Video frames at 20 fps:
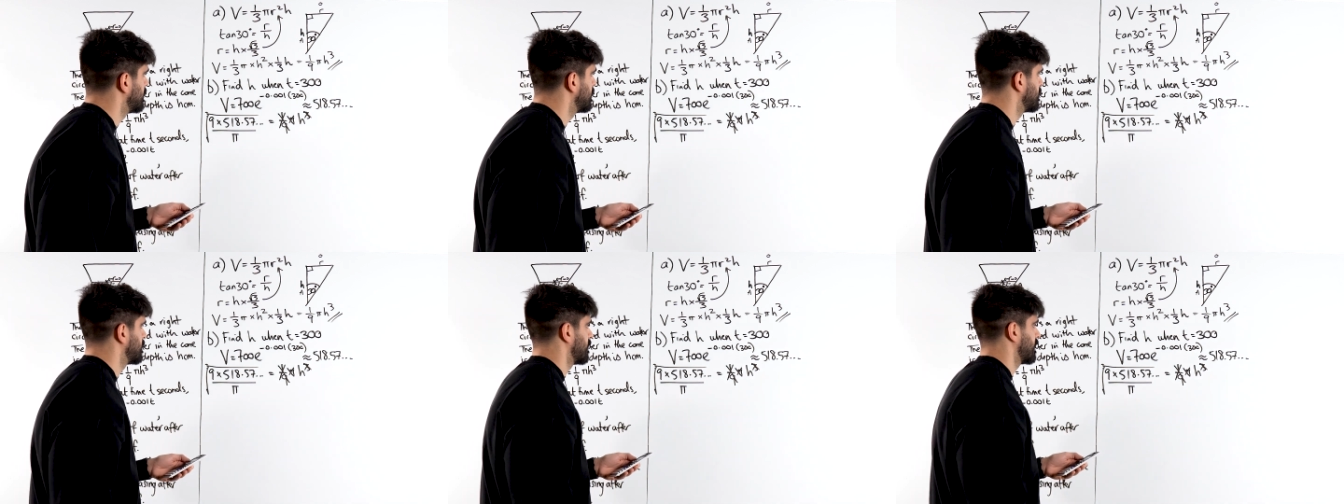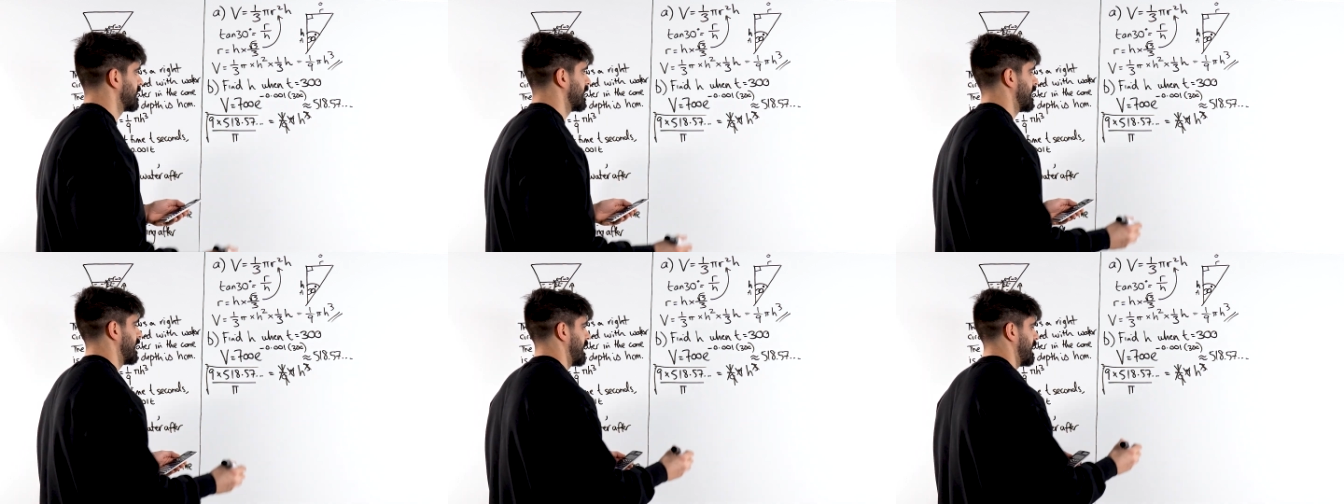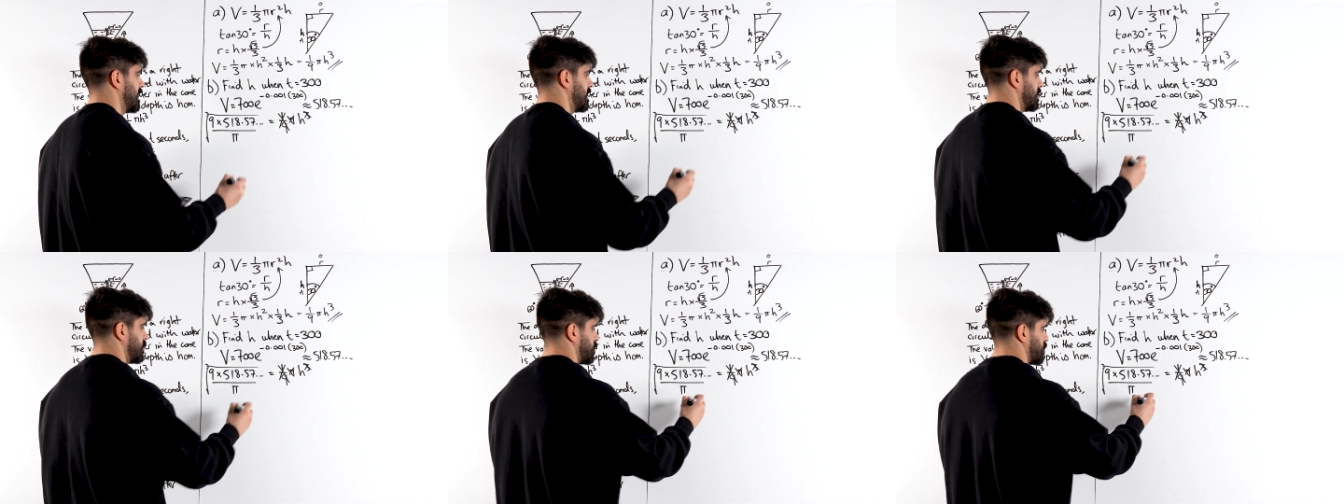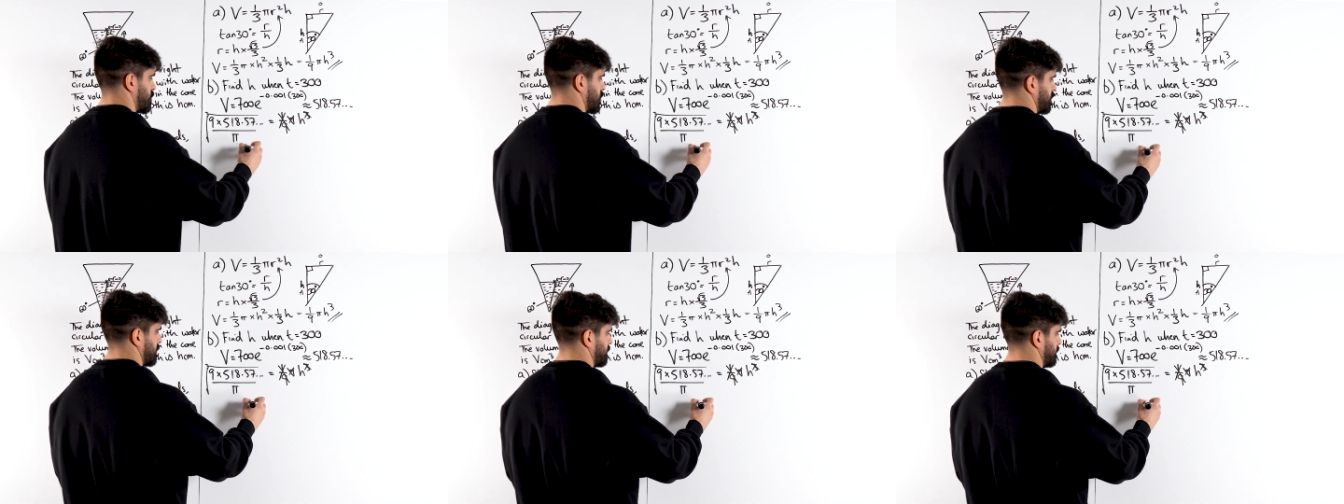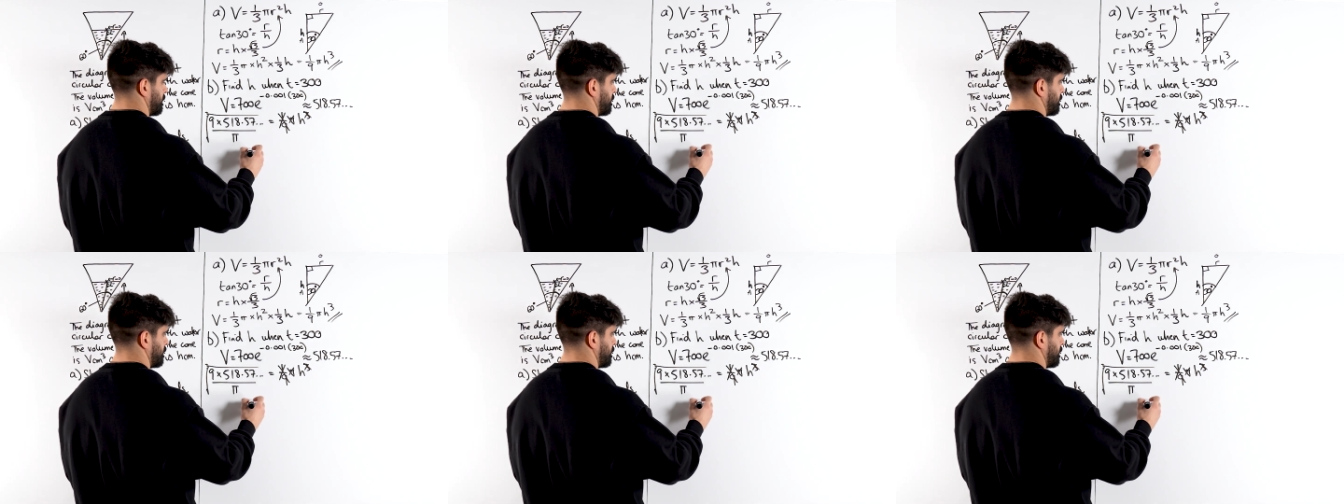So I get H